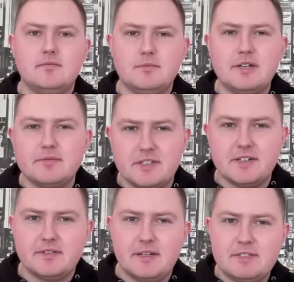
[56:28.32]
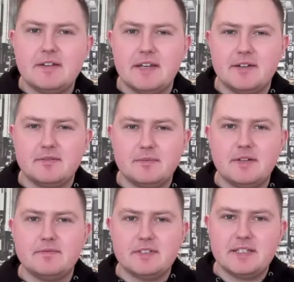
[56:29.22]
I'm done now. I'm
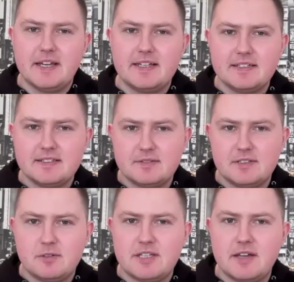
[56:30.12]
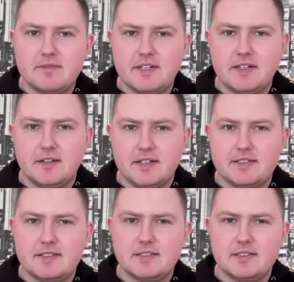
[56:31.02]
done for today. What's that feeling like?